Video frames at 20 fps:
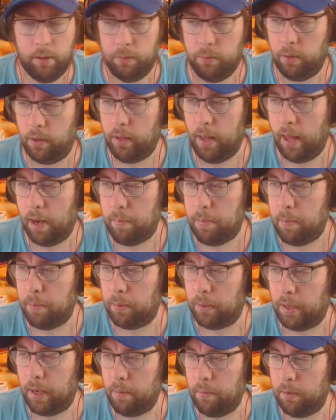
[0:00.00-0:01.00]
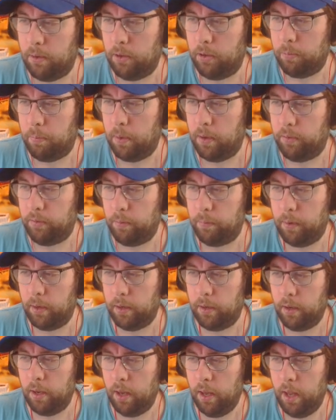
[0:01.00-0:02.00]
There was a lot of people that came into this space from
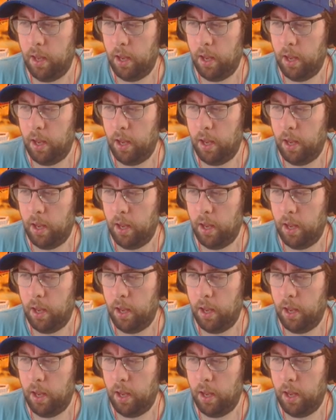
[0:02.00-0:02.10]
there.